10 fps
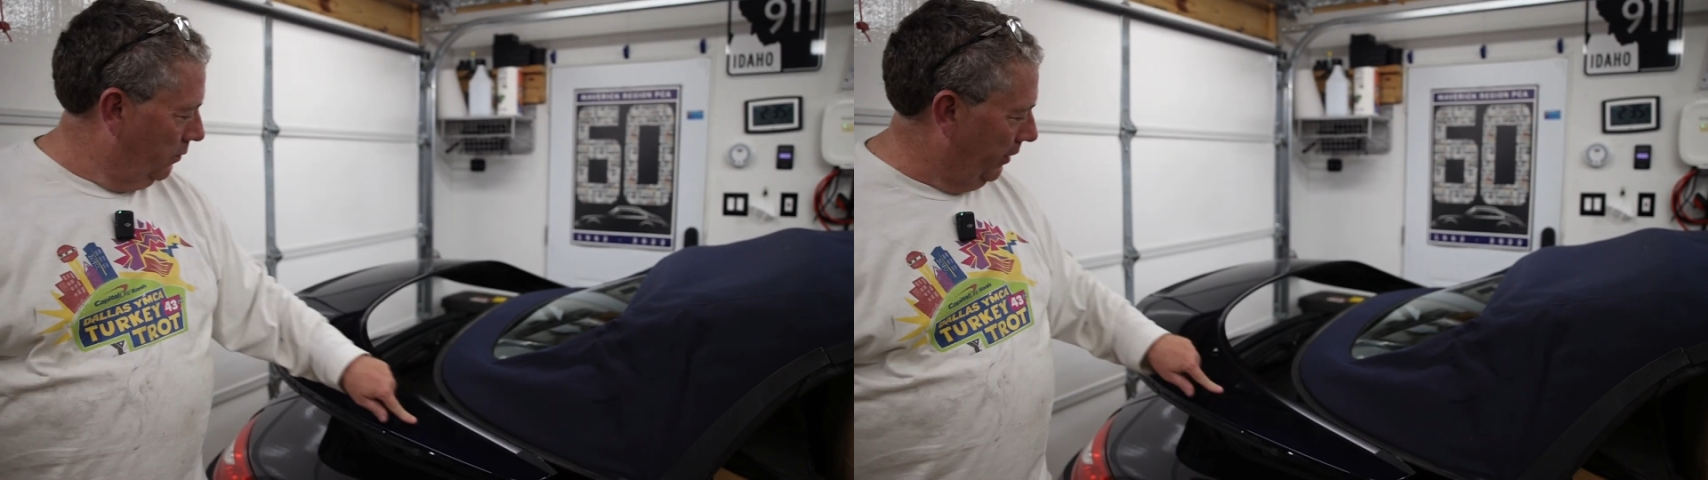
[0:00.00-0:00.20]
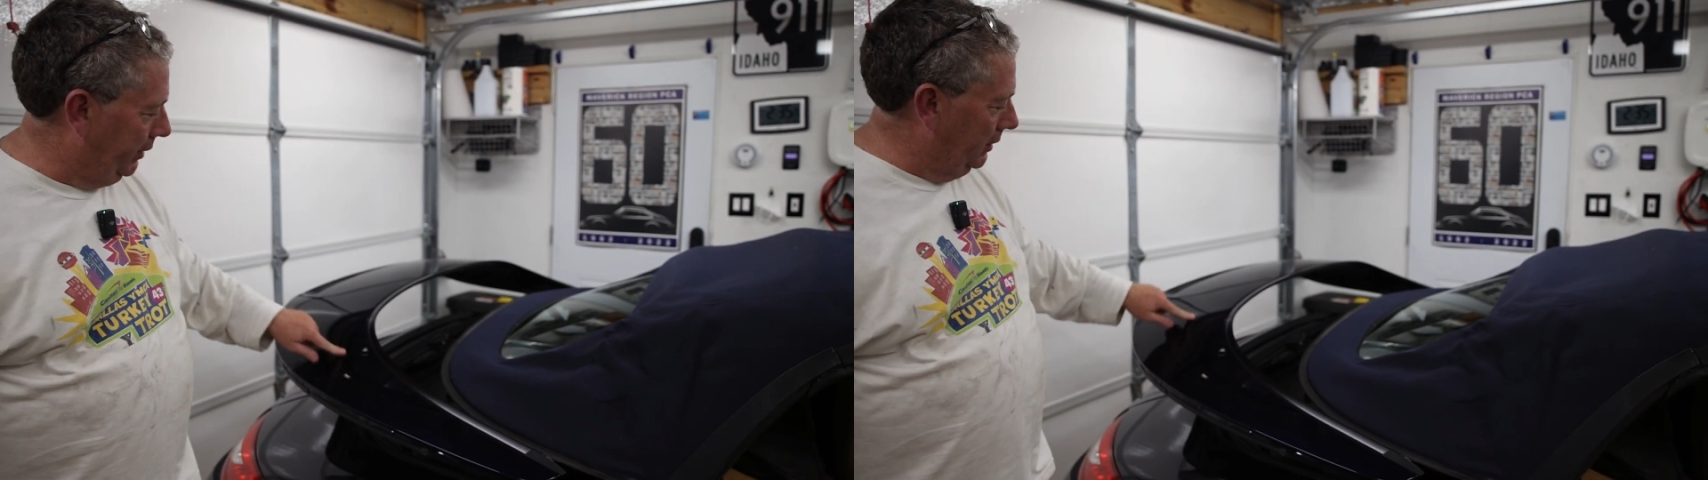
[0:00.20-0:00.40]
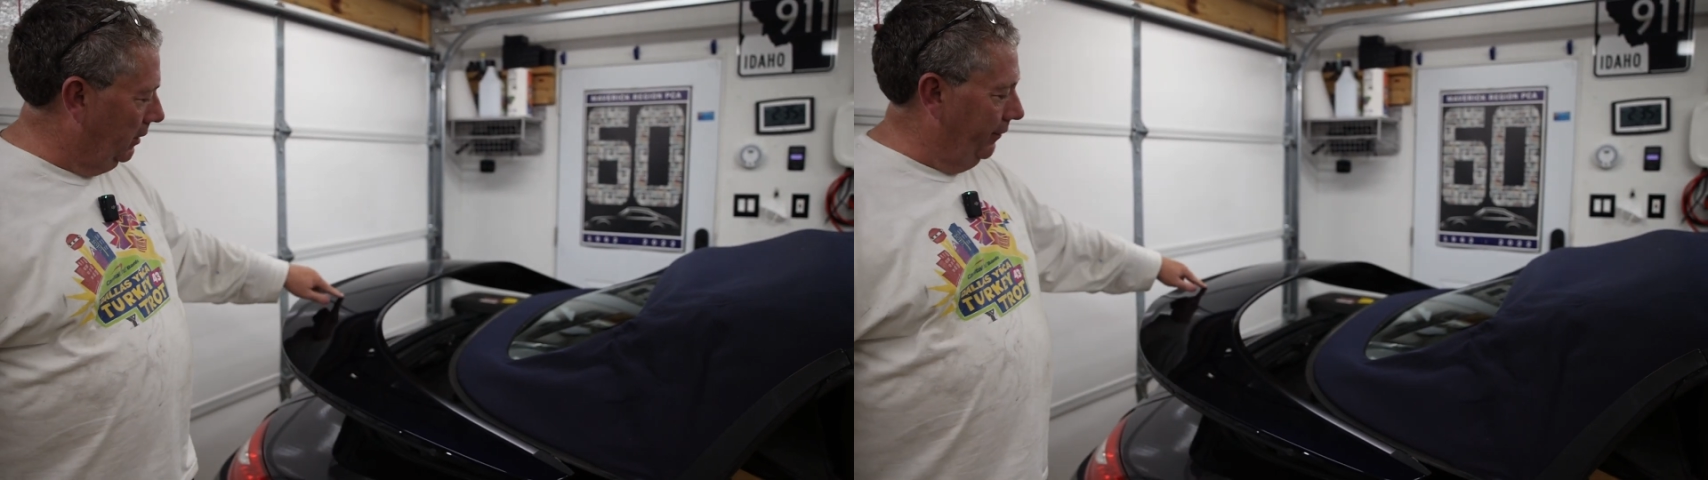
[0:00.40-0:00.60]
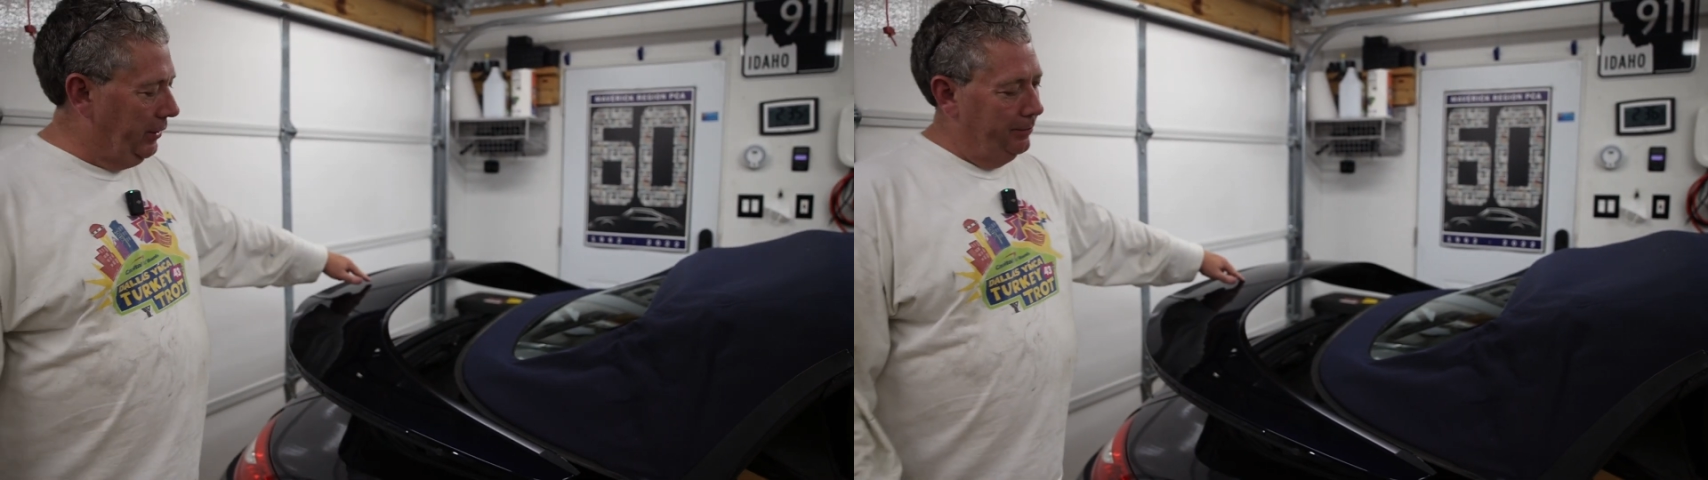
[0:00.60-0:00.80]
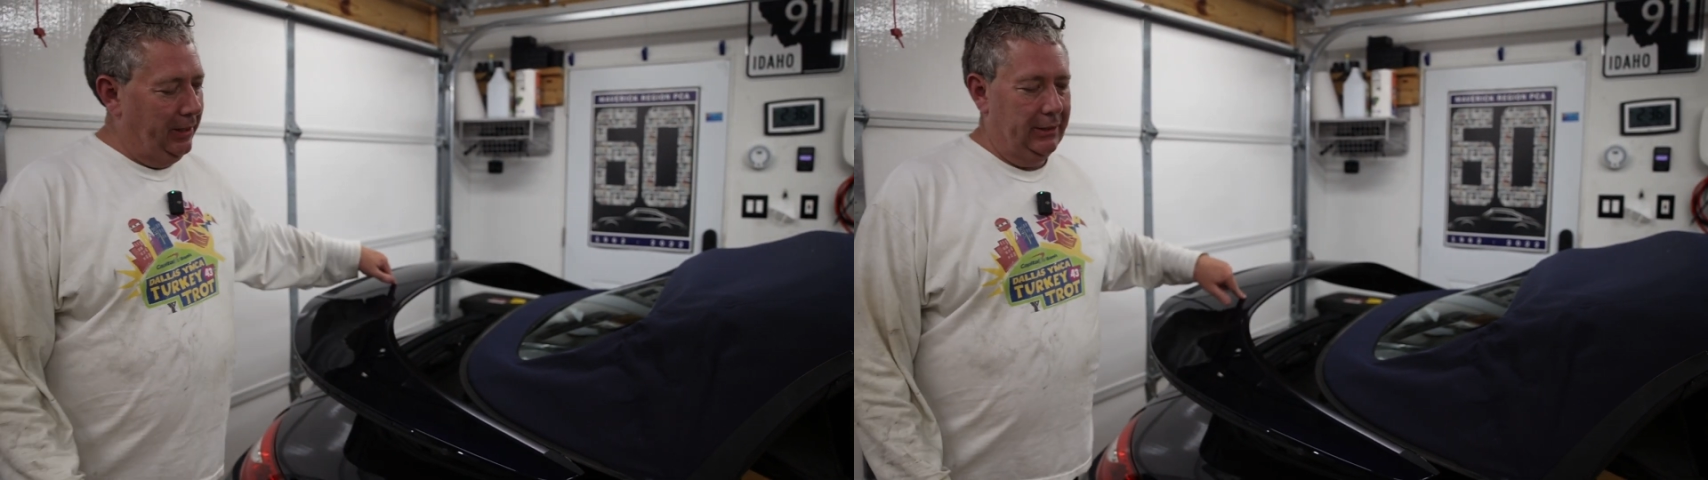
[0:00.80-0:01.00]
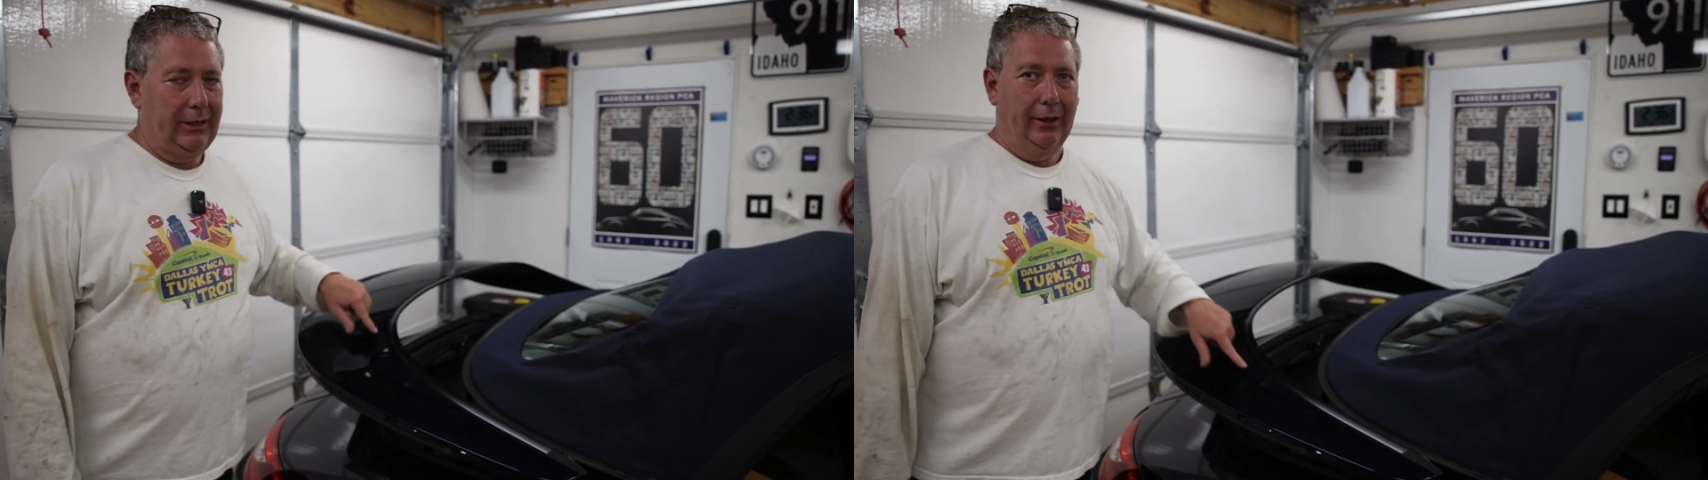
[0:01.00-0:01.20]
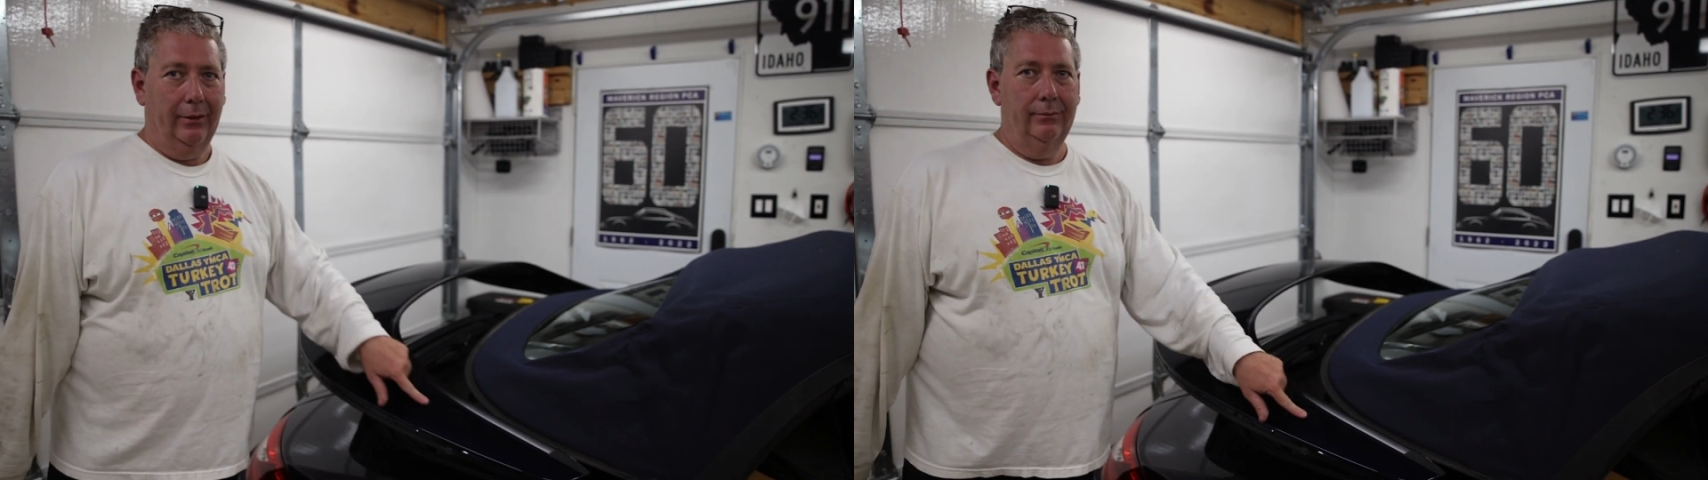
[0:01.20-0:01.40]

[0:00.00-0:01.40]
with this lifting piece here.